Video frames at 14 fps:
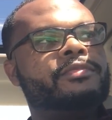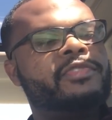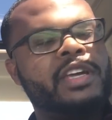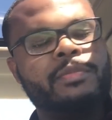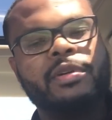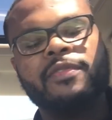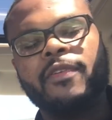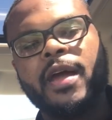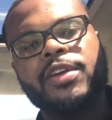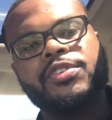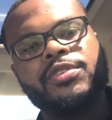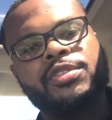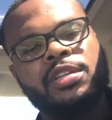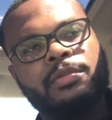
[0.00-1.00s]
femur
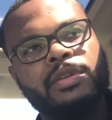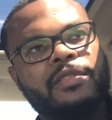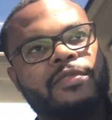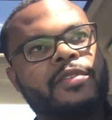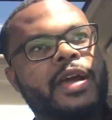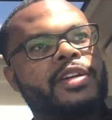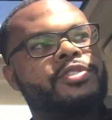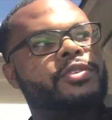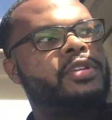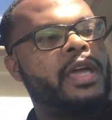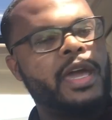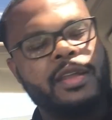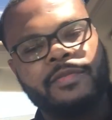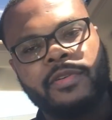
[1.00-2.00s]
fractures, tibia fractures,
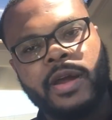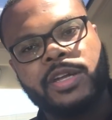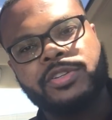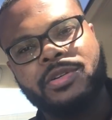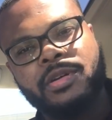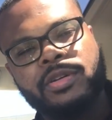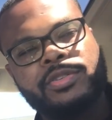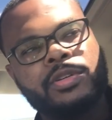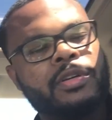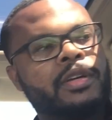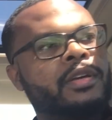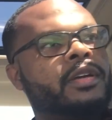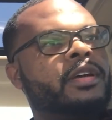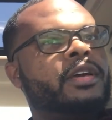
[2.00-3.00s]
hand fractures,
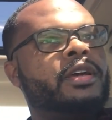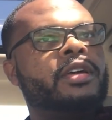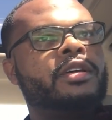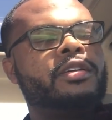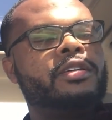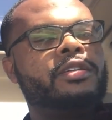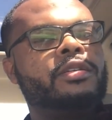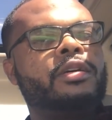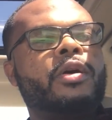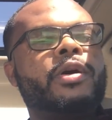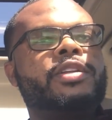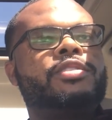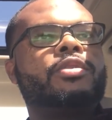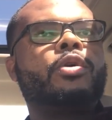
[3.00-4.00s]
you can
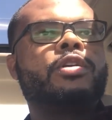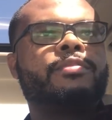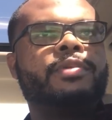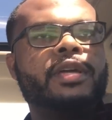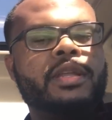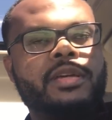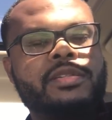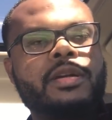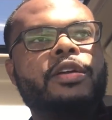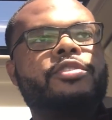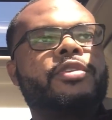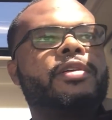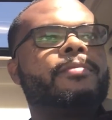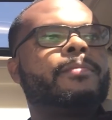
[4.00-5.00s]
go into orthopedic
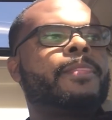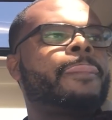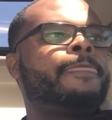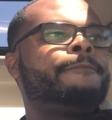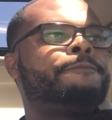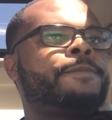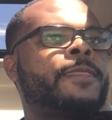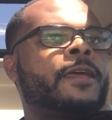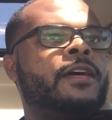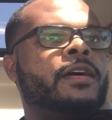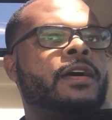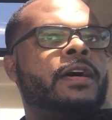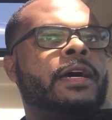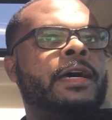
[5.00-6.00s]
surgery.
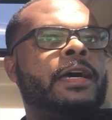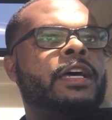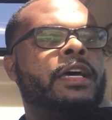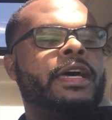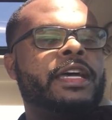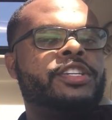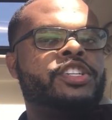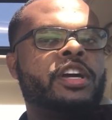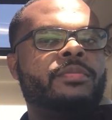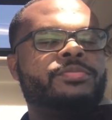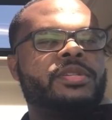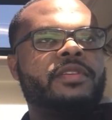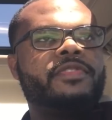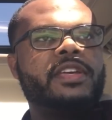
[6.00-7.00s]
In
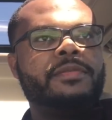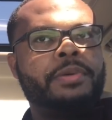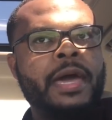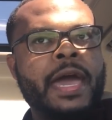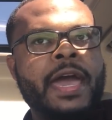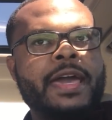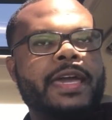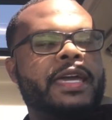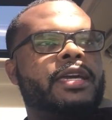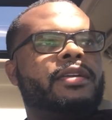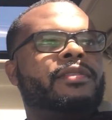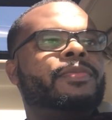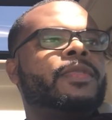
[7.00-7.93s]
terms of the pay